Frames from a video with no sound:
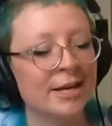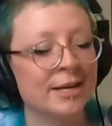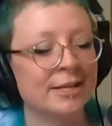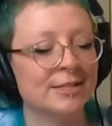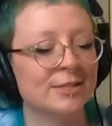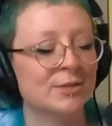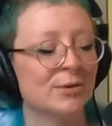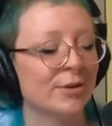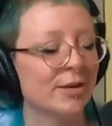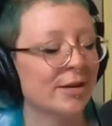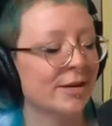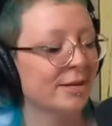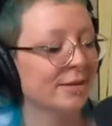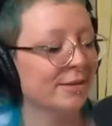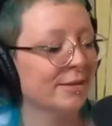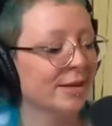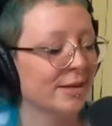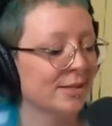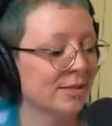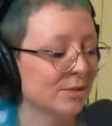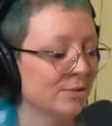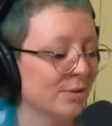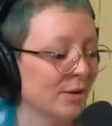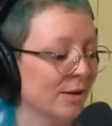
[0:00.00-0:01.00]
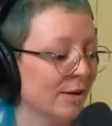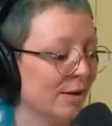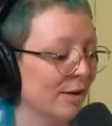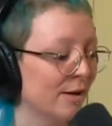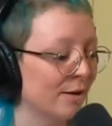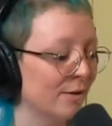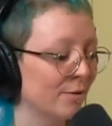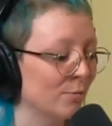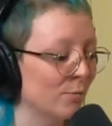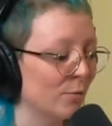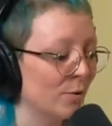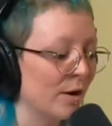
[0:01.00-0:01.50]
And so like that's like
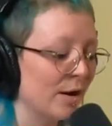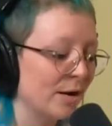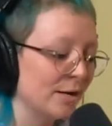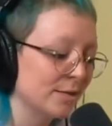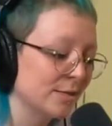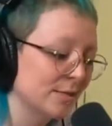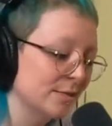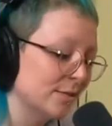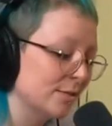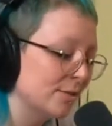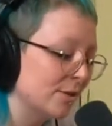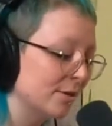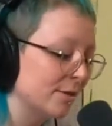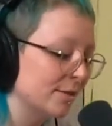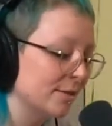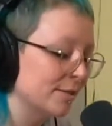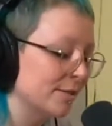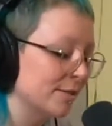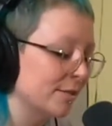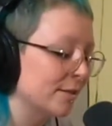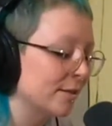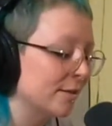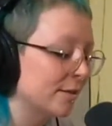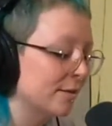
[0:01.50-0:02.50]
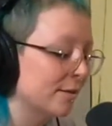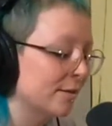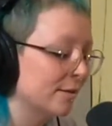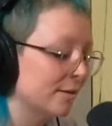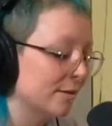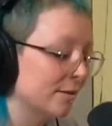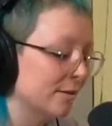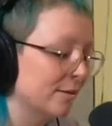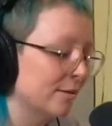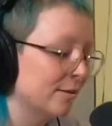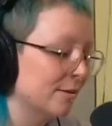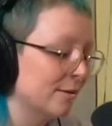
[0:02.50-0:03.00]
kind of where I started to
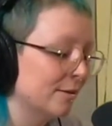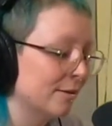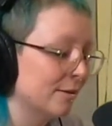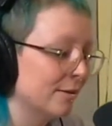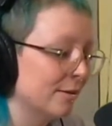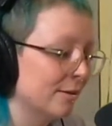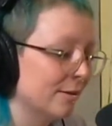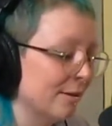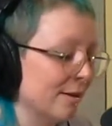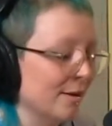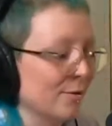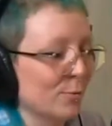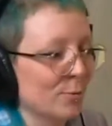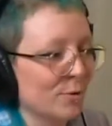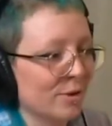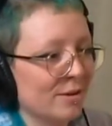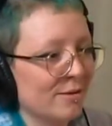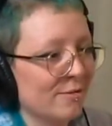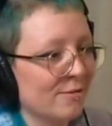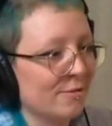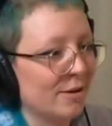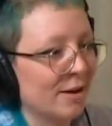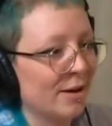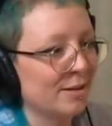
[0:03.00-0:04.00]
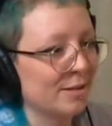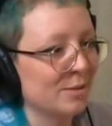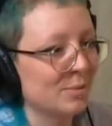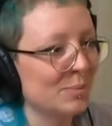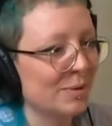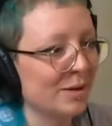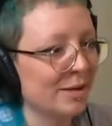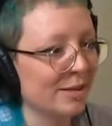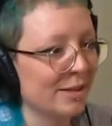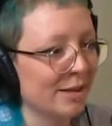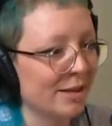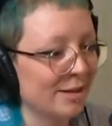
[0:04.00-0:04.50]
like really find
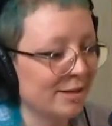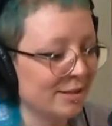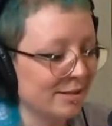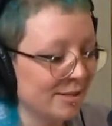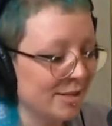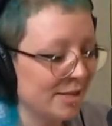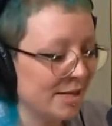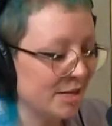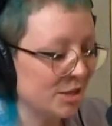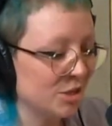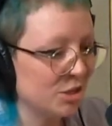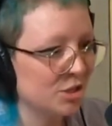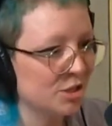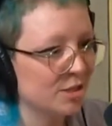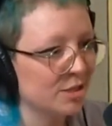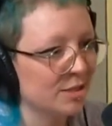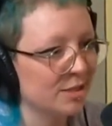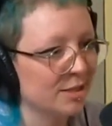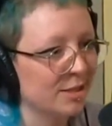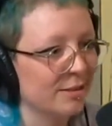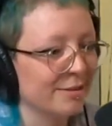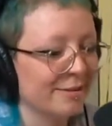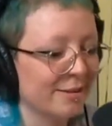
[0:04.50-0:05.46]
my like niche, and